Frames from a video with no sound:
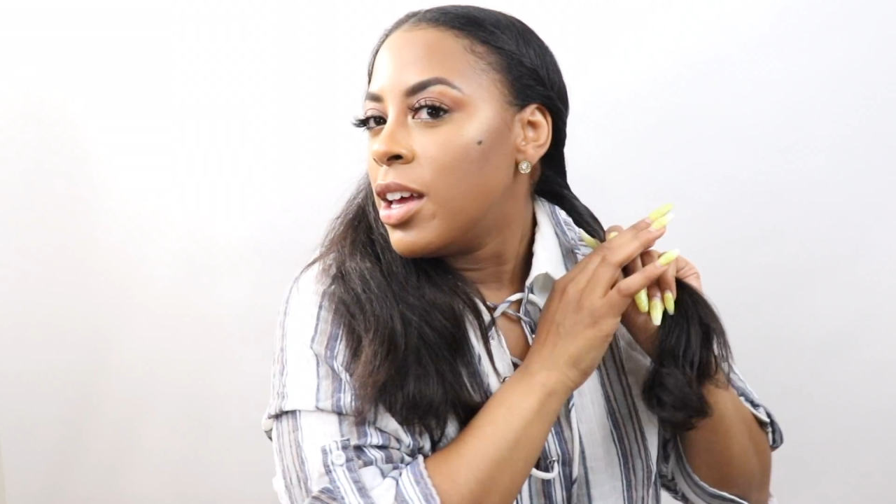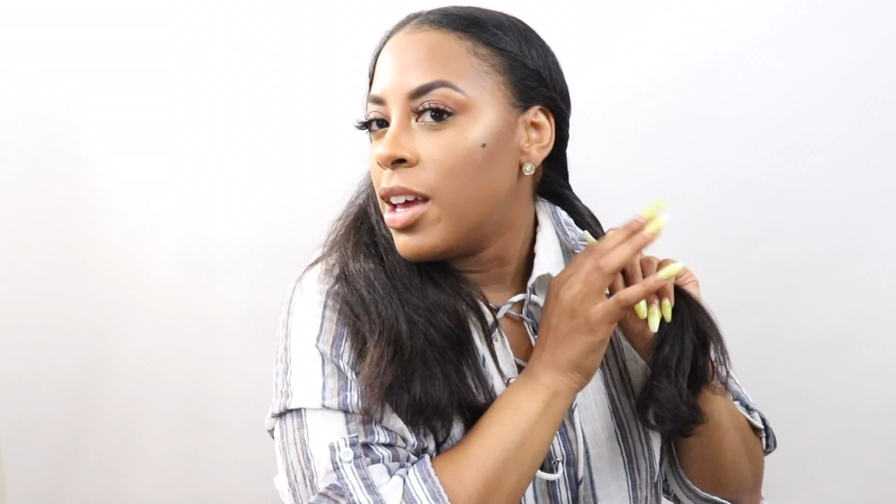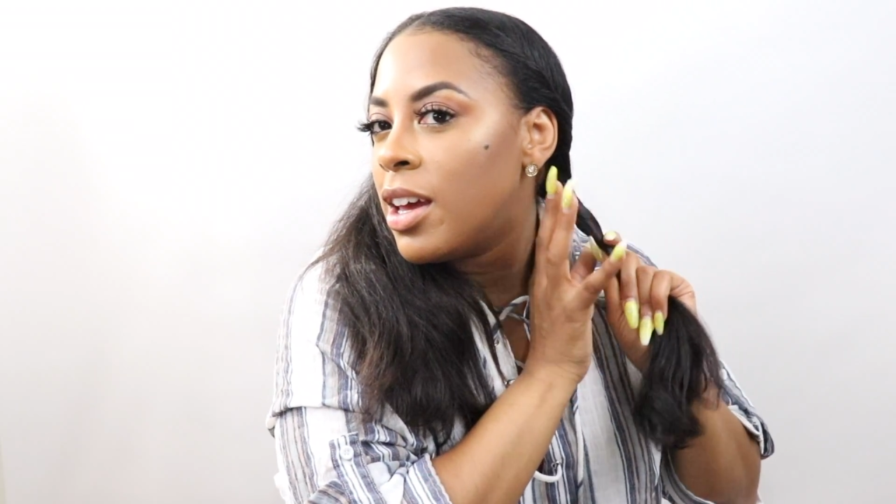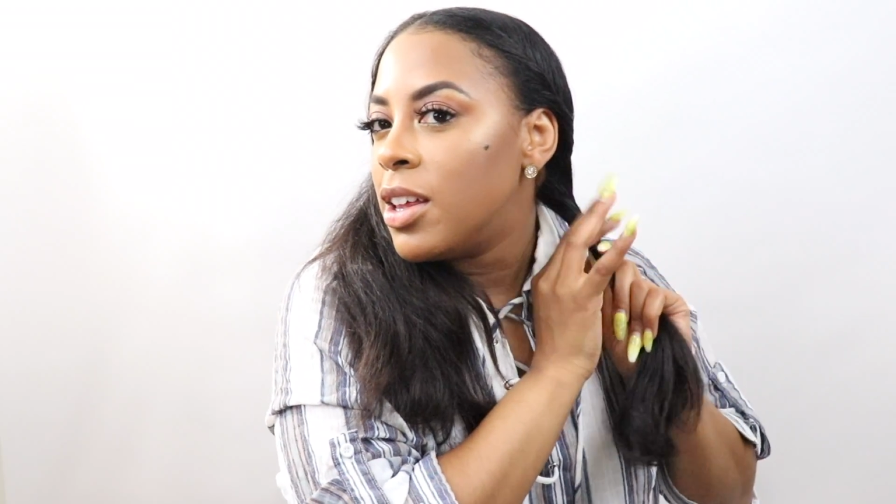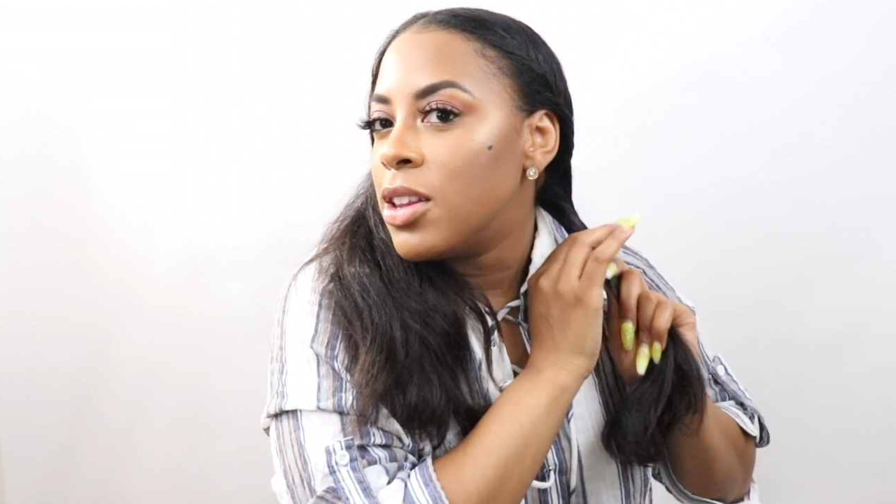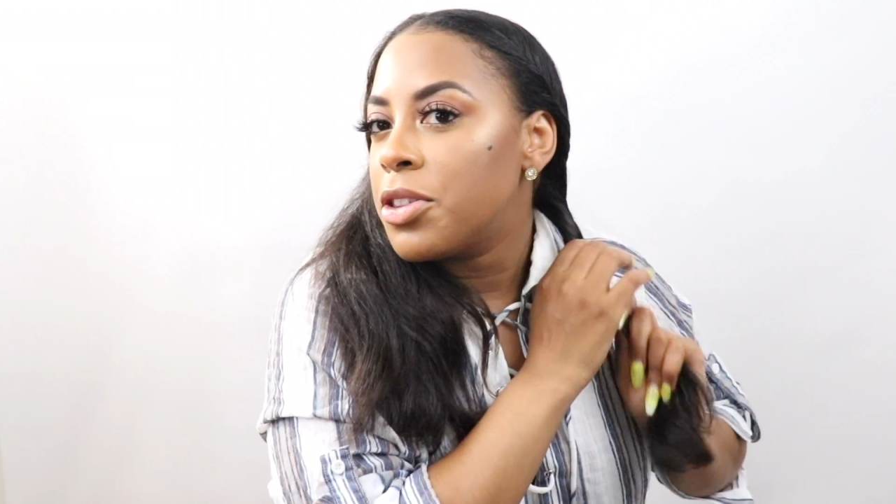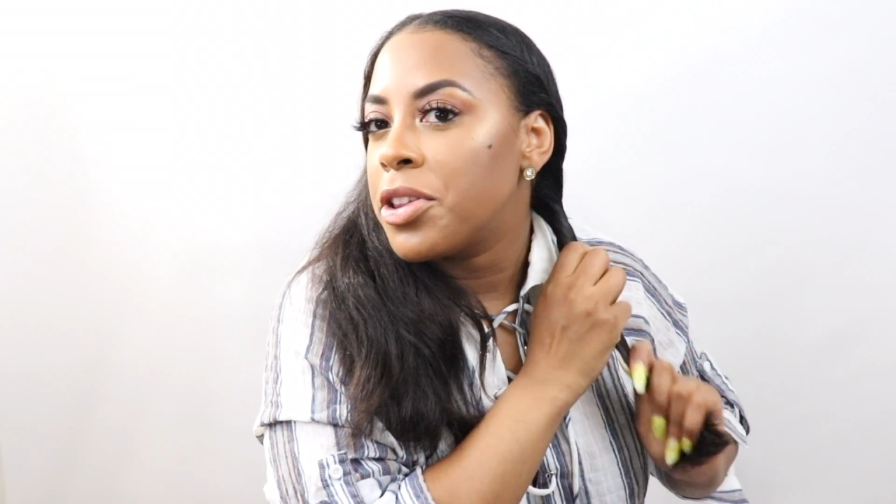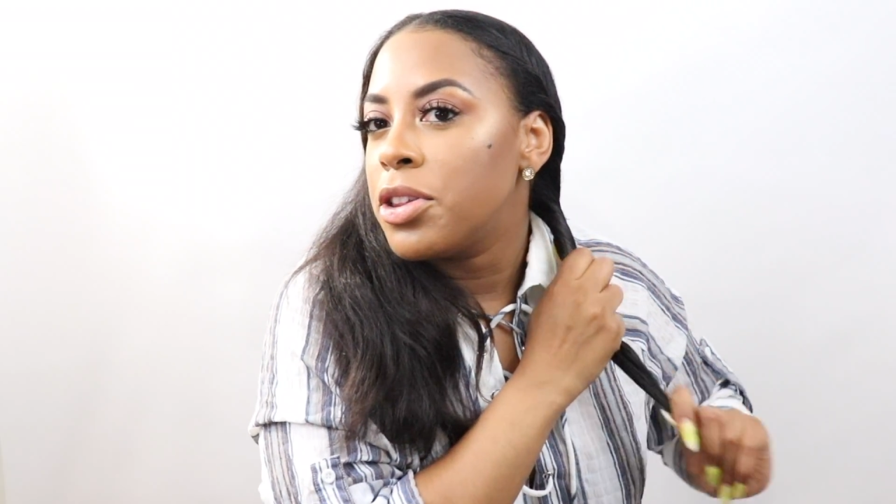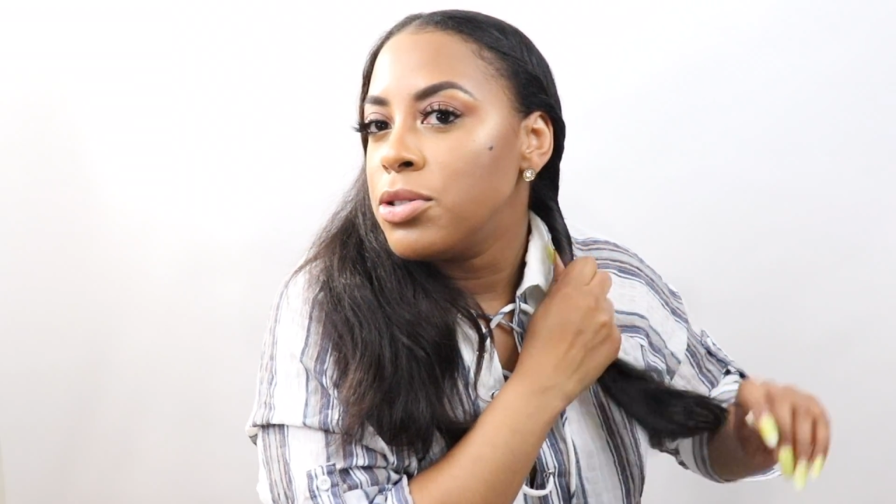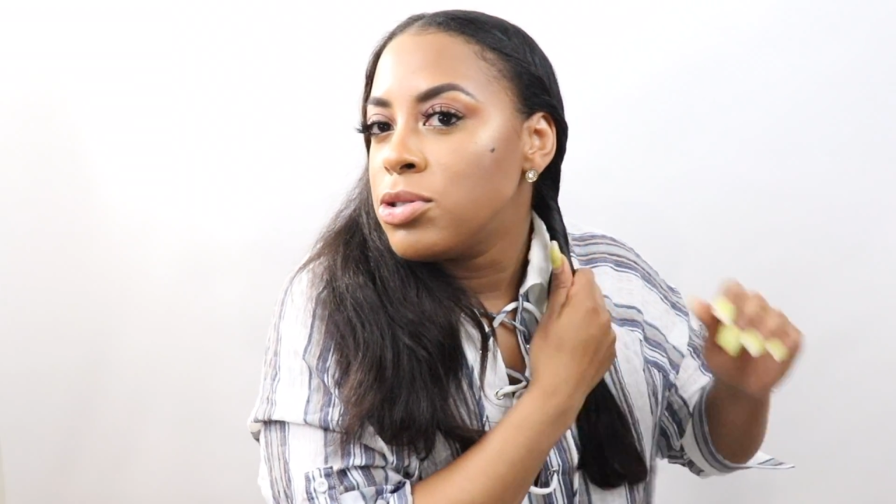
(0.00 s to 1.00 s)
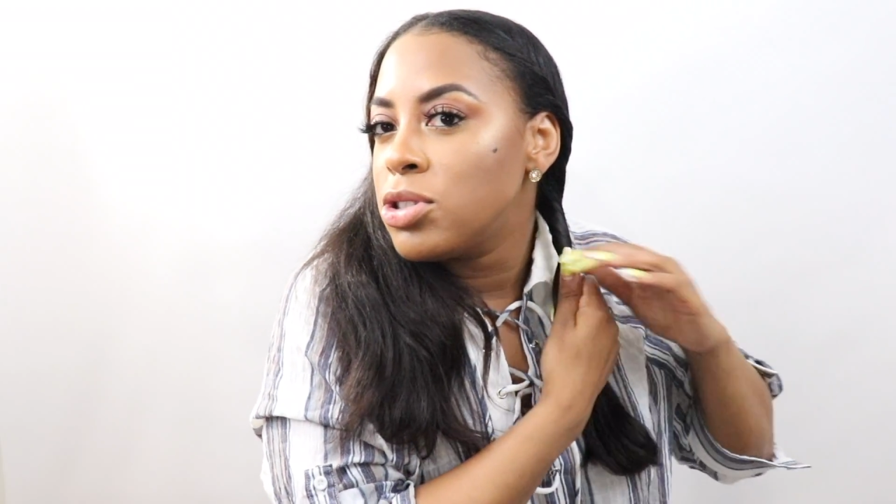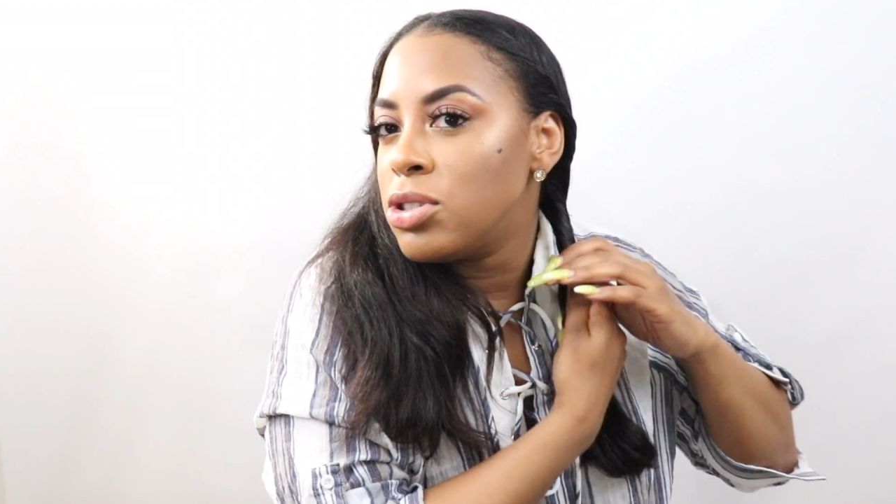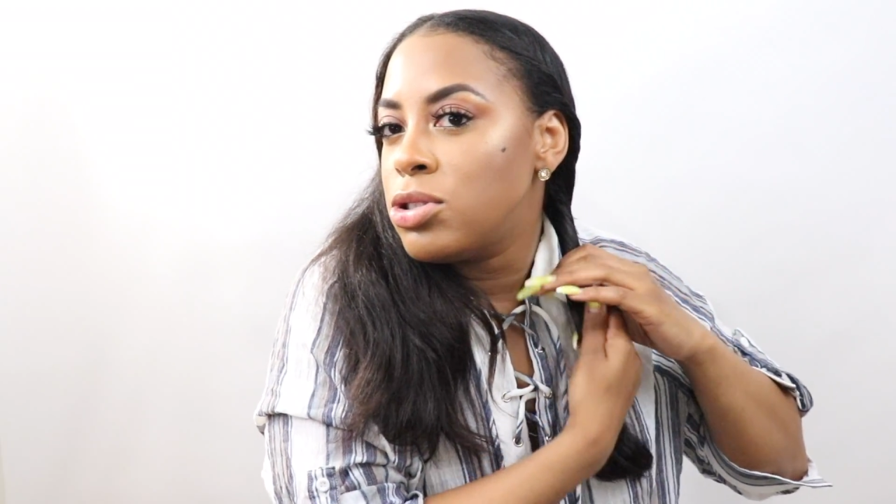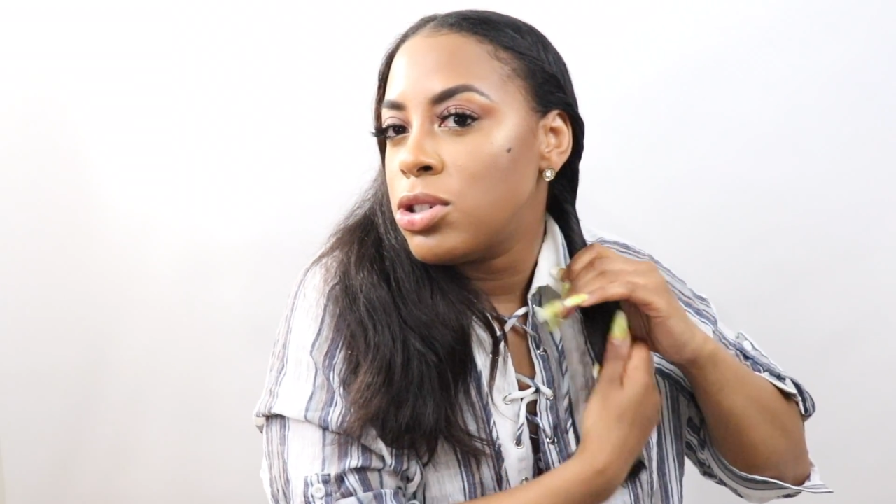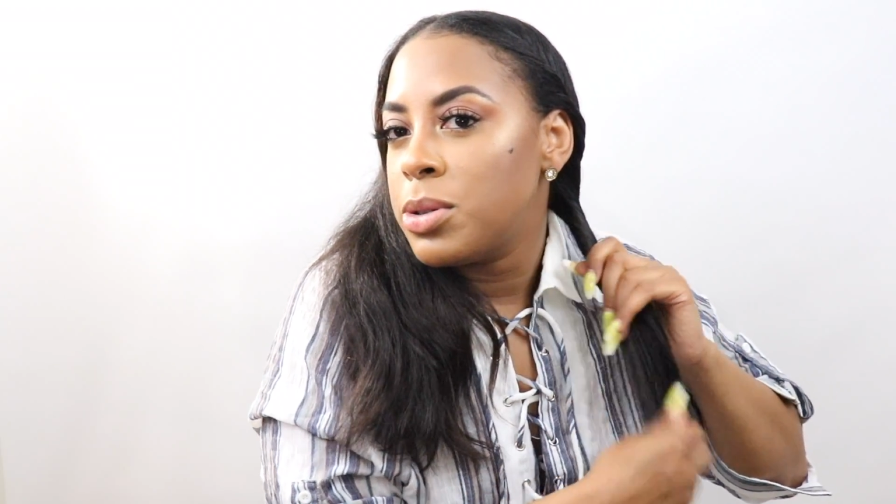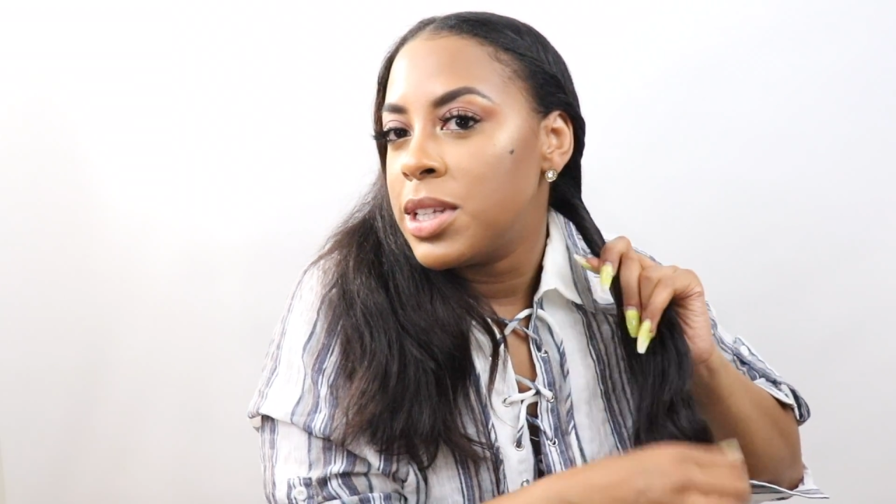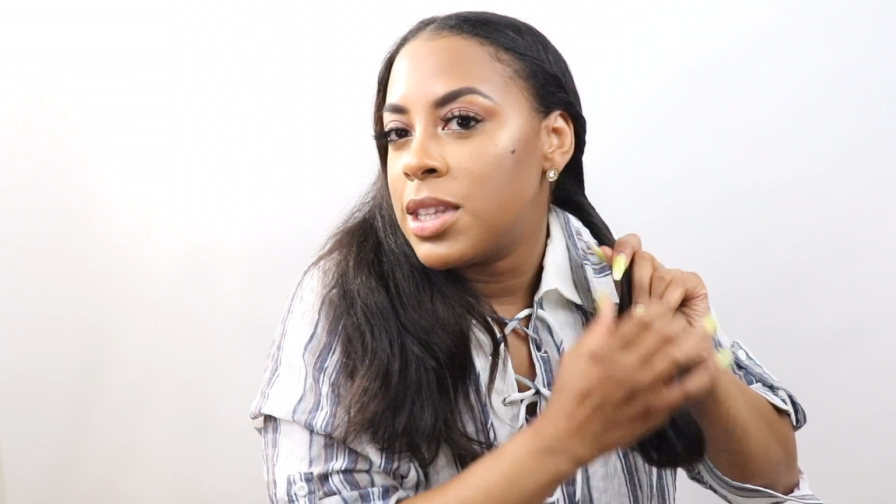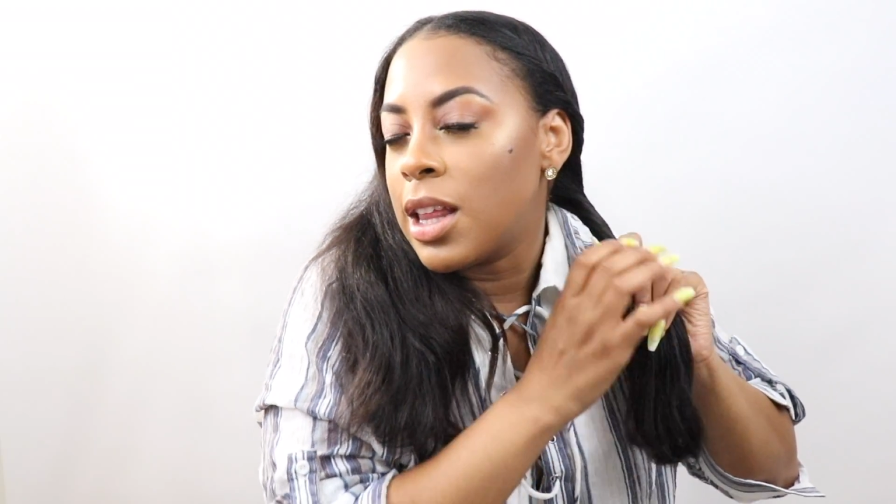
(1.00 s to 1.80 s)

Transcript: And the looser you do it,